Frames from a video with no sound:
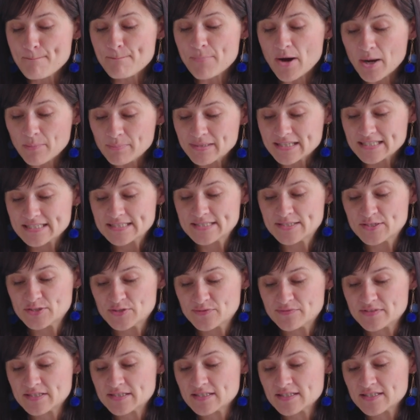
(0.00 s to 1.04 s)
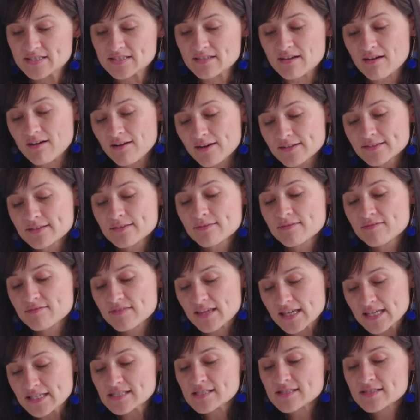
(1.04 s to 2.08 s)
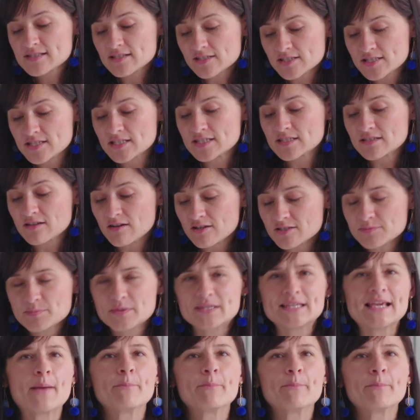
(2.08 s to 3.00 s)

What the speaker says: Public services are the things such as hospitals.